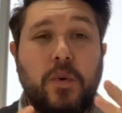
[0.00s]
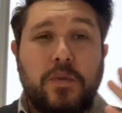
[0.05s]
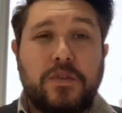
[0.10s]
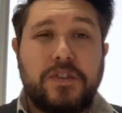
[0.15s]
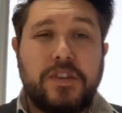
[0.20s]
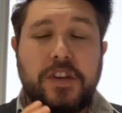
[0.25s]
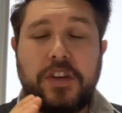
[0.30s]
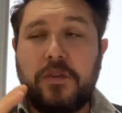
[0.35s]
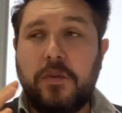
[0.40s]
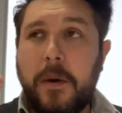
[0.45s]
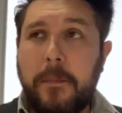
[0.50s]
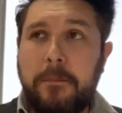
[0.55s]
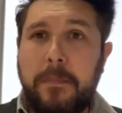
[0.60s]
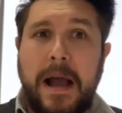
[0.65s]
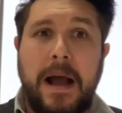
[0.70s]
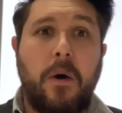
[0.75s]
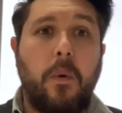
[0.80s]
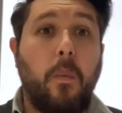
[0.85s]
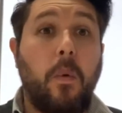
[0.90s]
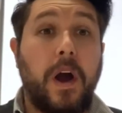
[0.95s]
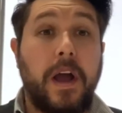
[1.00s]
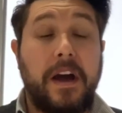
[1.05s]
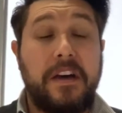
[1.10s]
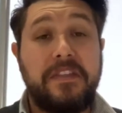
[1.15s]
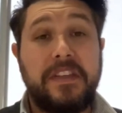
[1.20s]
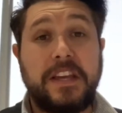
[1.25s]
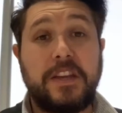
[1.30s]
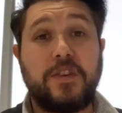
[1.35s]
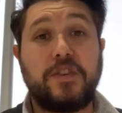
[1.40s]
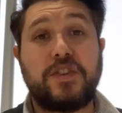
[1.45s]
to you about why I
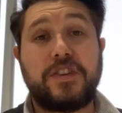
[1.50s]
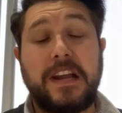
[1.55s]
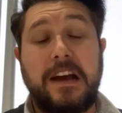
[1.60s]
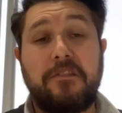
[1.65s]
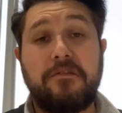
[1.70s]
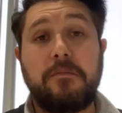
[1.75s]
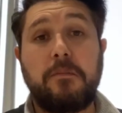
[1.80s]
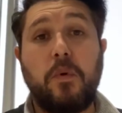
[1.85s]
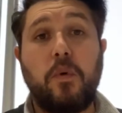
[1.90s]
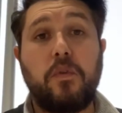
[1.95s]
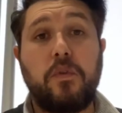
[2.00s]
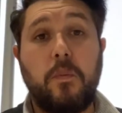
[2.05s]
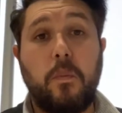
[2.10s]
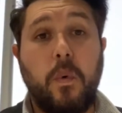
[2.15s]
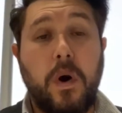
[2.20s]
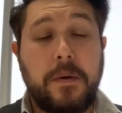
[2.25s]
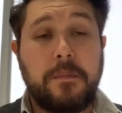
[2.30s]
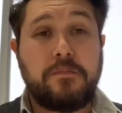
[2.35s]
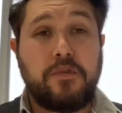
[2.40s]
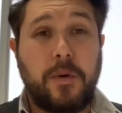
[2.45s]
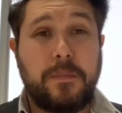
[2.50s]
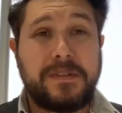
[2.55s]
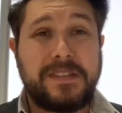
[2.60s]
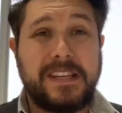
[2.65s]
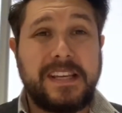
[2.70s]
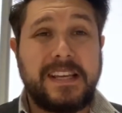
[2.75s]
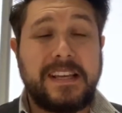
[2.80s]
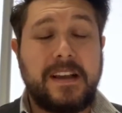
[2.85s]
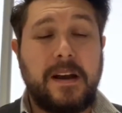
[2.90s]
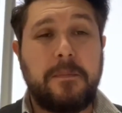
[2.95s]
think you should have more than one
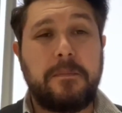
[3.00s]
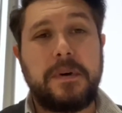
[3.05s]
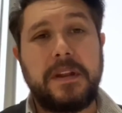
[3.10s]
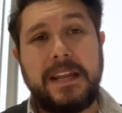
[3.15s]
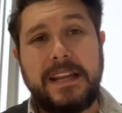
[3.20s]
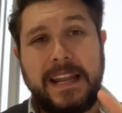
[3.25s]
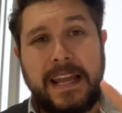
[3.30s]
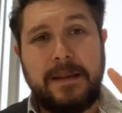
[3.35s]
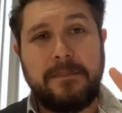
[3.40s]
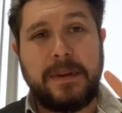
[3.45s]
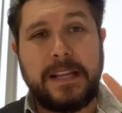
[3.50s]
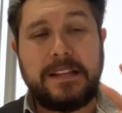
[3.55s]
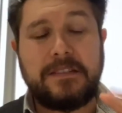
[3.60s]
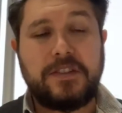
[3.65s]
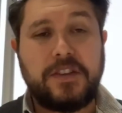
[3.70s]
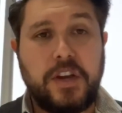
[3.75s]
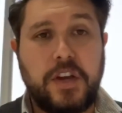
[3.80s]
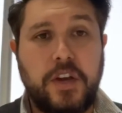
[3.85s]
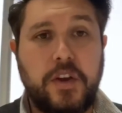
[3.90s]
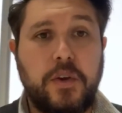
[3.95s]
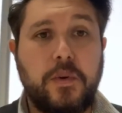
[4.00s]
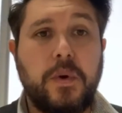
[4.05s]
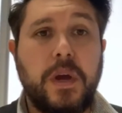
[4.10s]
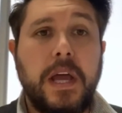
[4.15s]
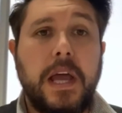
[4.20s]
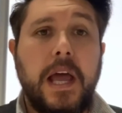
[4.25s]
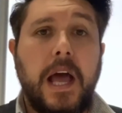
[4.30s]
property company, namely two.